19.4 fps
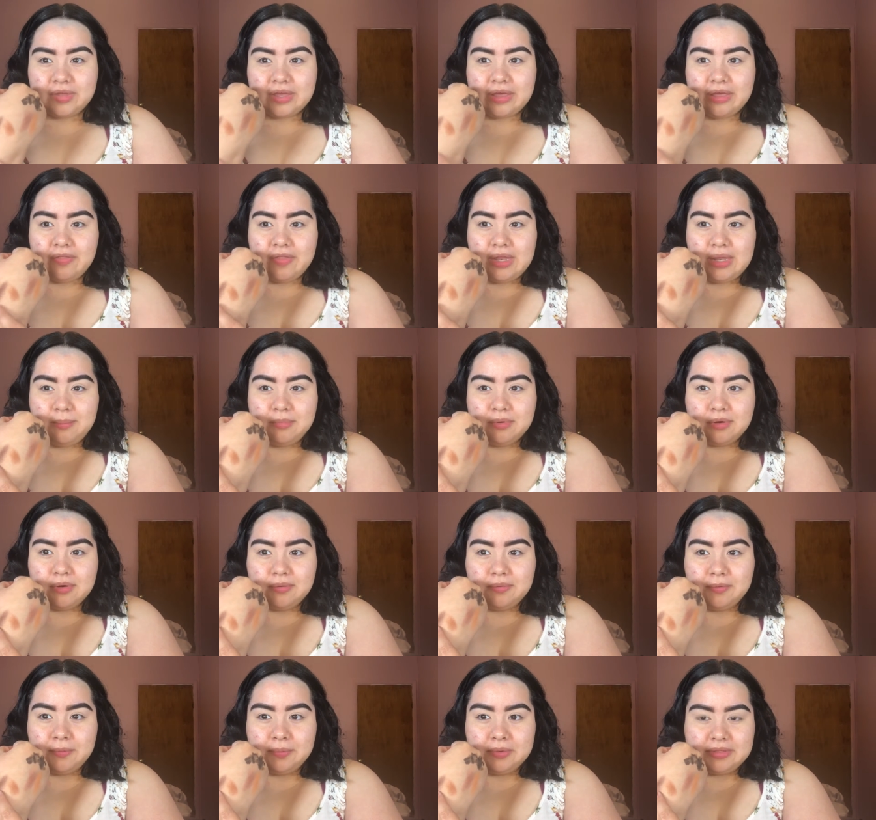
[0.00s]
And then I'm going to go
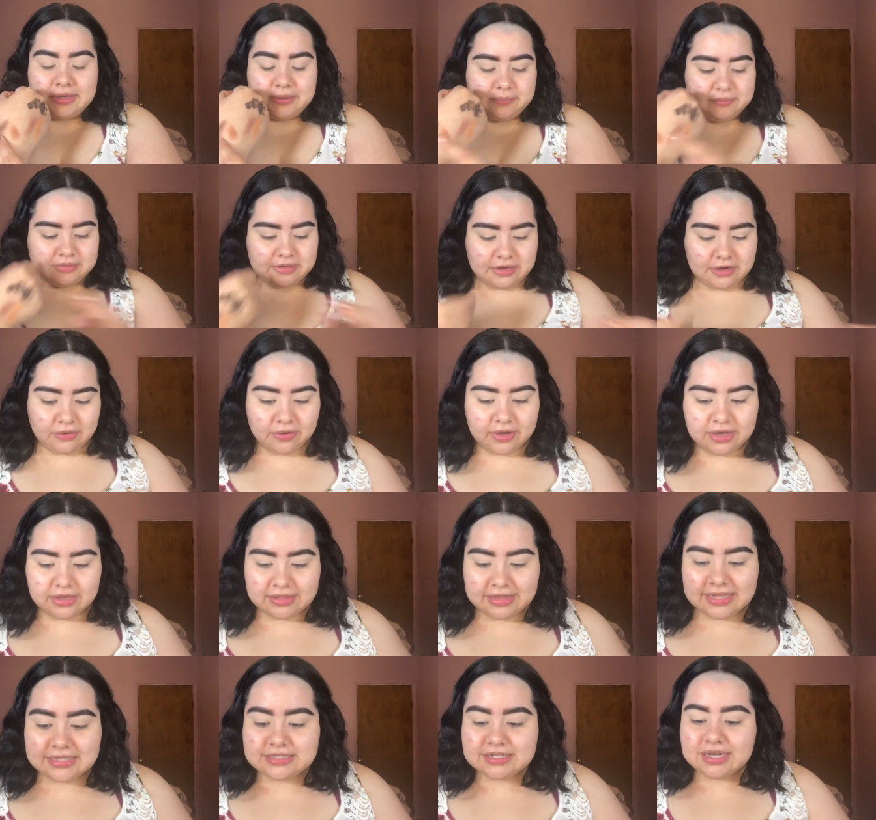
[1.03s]
in with that one there. Okay,
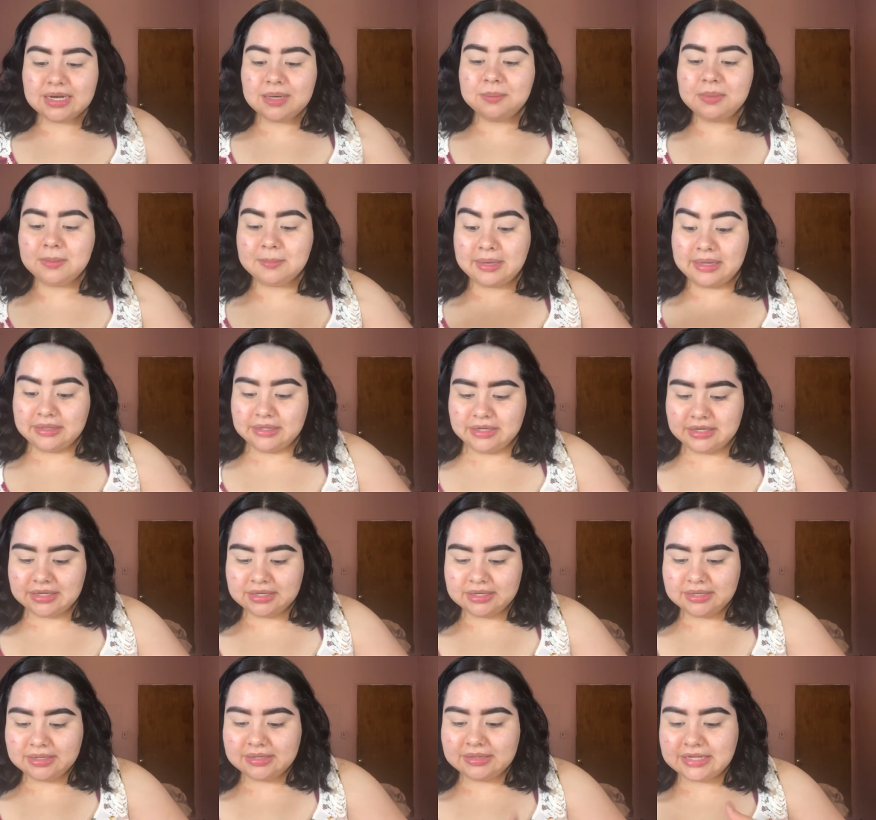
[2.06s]
that's going to be my look.
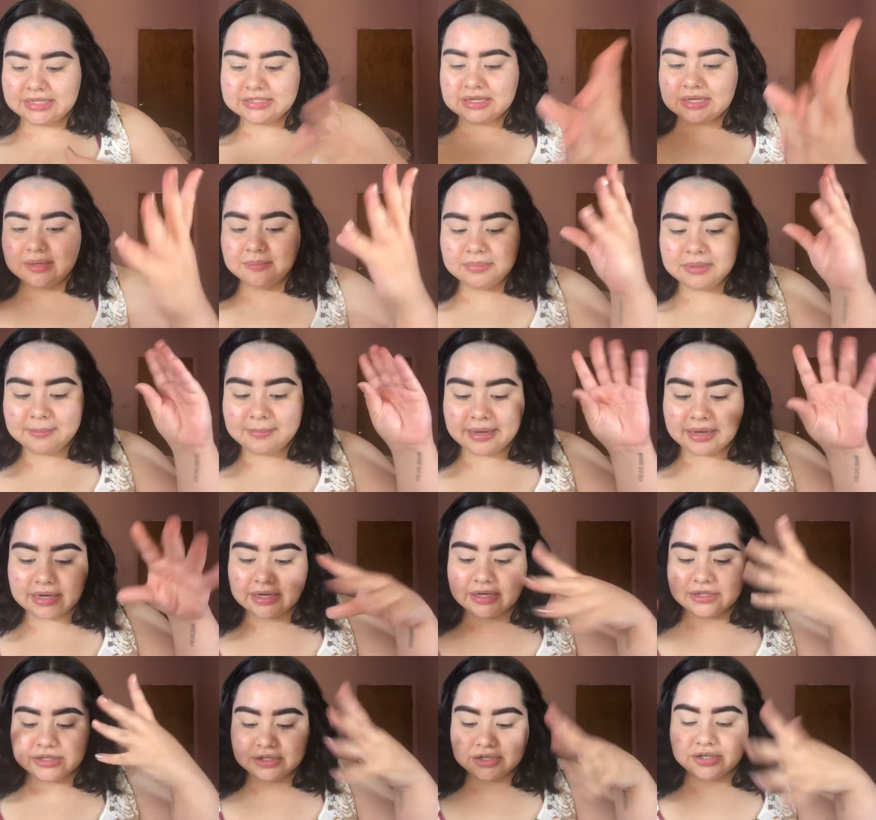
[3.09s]
That's going to be my
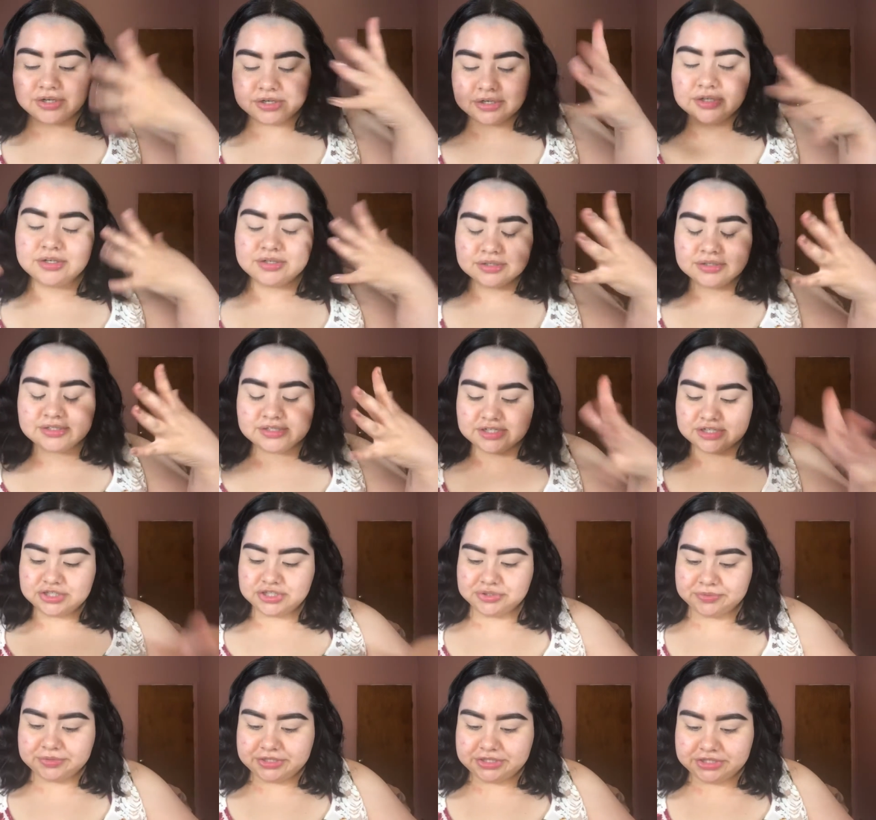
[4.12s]
color
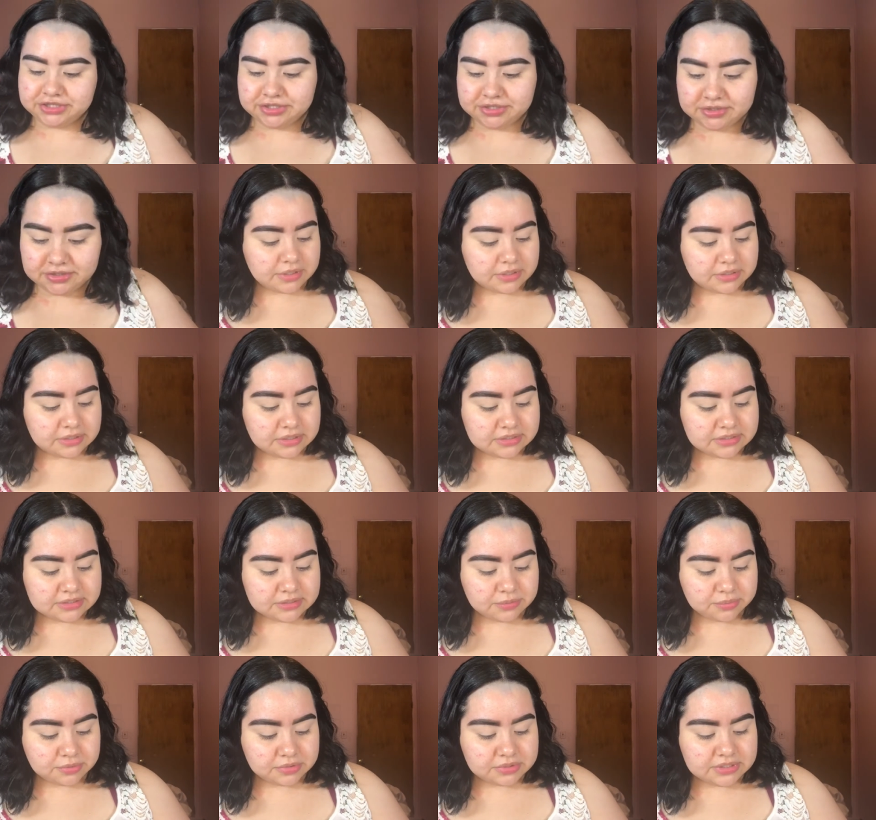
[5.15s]
situation. this is
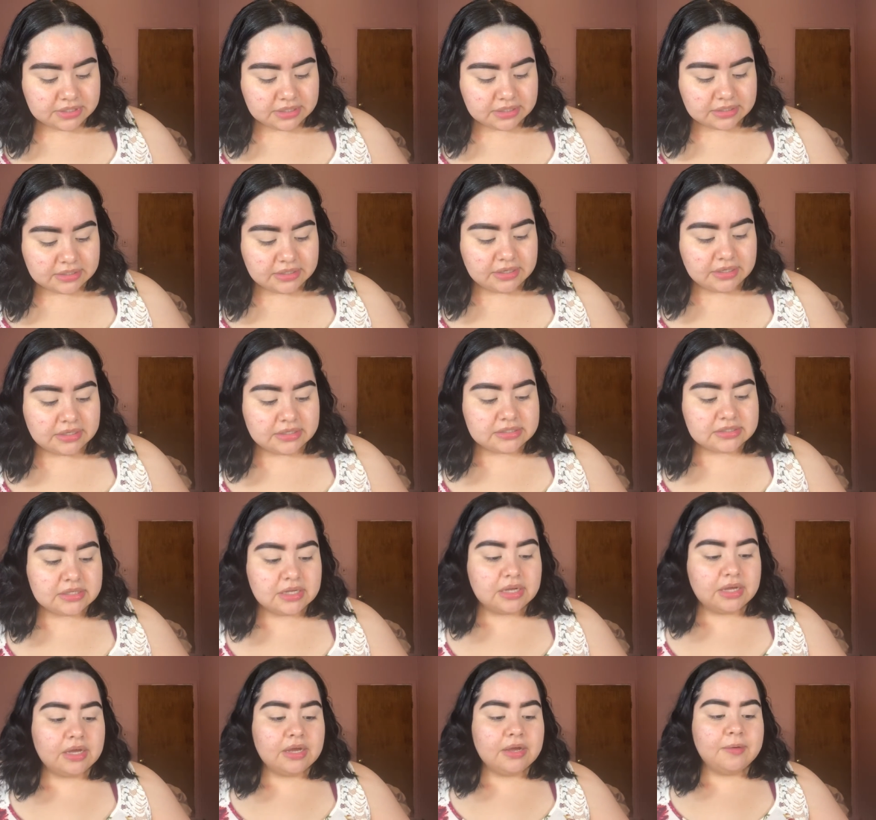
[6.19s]
a Real Techniques
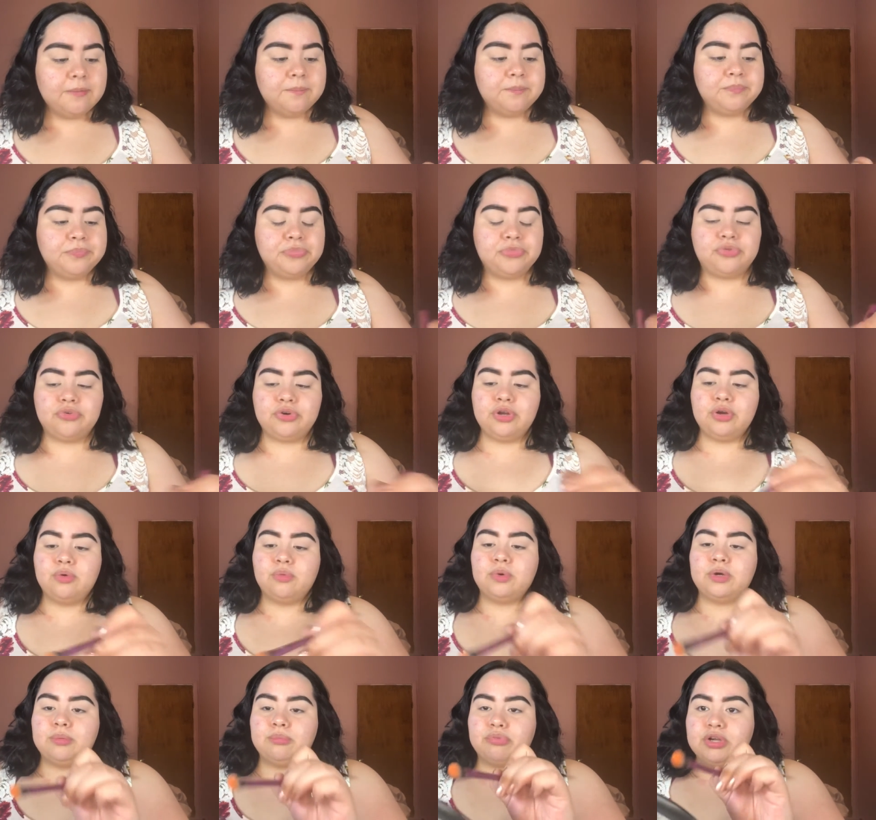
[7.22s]

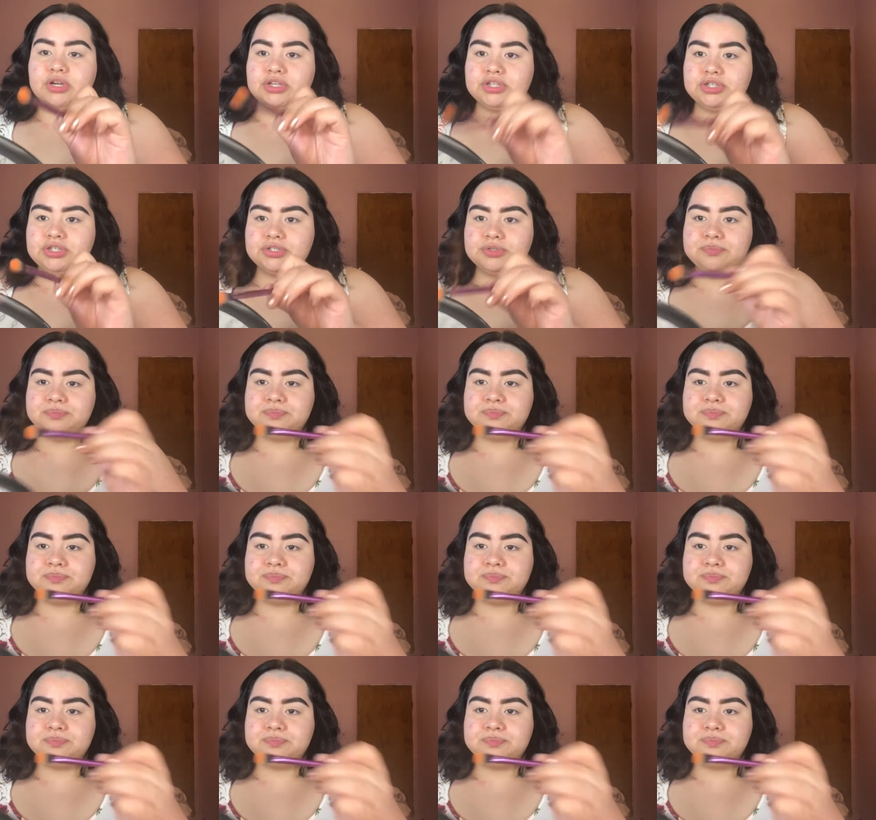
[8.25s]
301 brush.